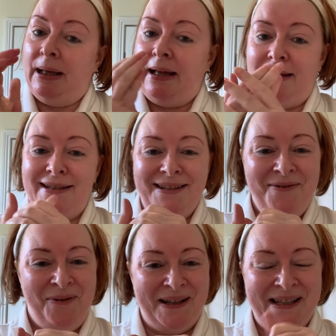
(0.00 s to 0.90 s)
and
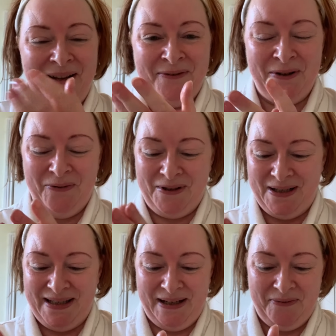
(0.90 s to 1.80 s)
what's left over
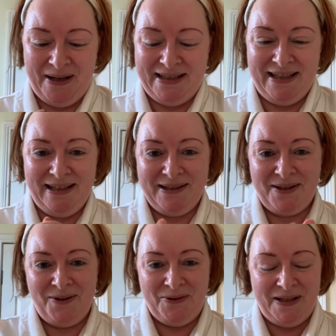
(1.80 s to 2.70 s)
doesn't get wasted,
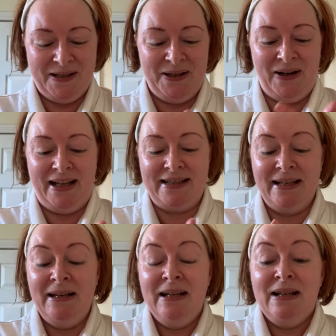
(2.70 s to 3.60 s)
it goes into your hands.
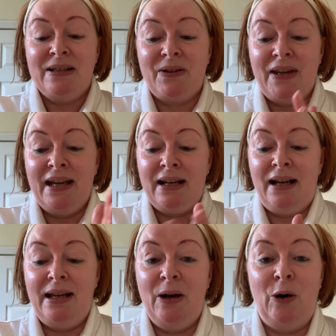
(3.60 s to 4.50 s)
So that,
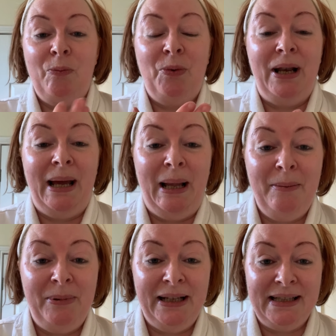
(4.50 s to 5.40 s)
I hope, will
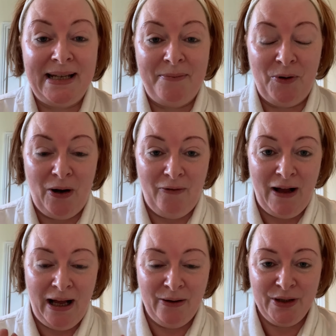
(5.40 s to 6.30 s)
help. A little demo of
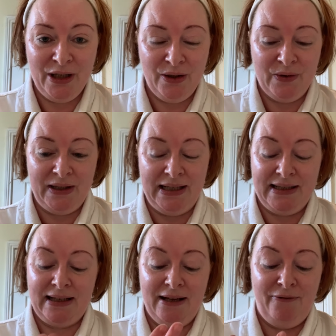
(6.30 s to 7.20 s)
how to use the
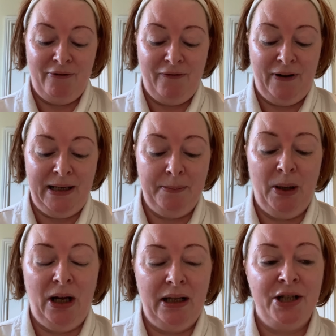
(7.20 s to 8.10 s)
skin refining
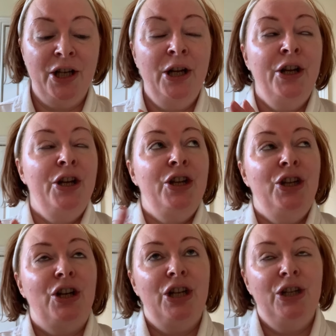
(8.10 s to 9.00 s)
polish.
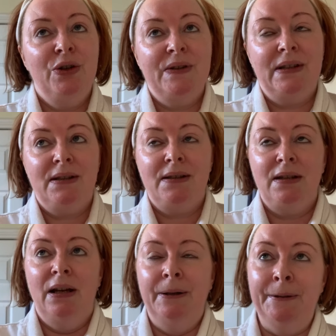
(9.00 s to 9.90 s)
You can use it,